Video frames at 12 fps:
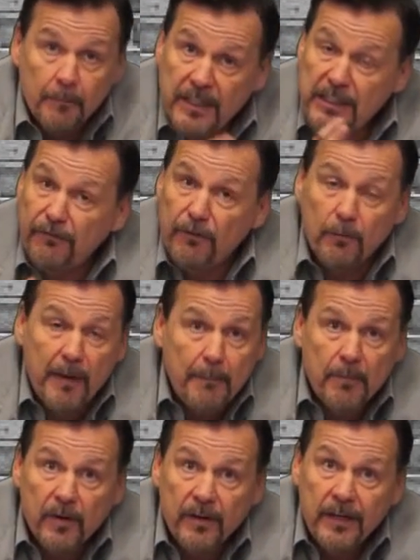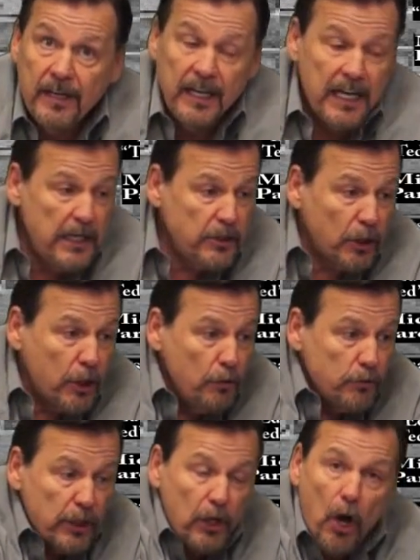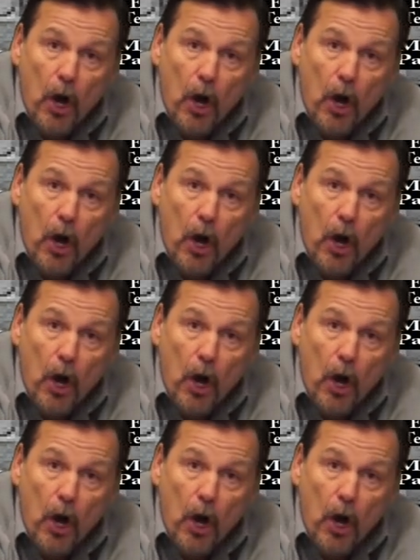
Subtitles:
Because if you remember, he's accusing